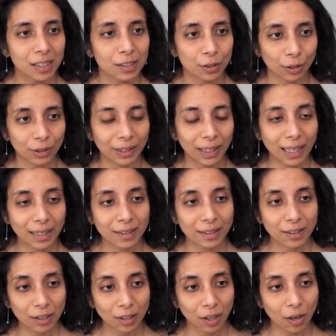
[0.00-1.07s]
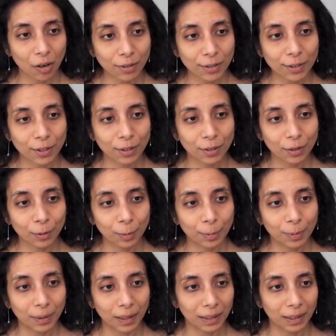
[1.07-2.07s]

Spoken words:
So that's also